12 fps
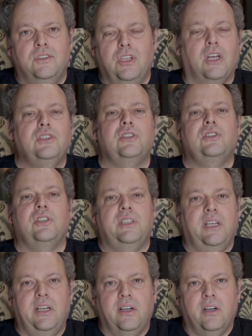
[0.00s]
Dozens of
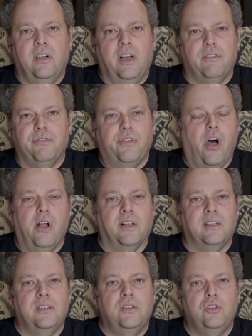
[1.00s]
deer have
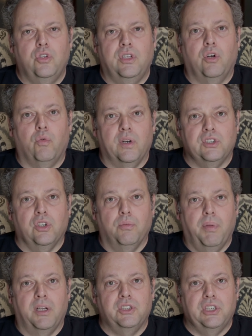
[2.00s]
fallen to the original
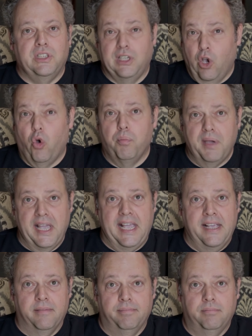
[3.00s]
Bunjie, the
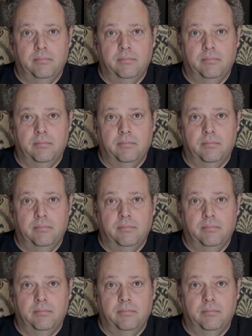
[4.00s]
OB.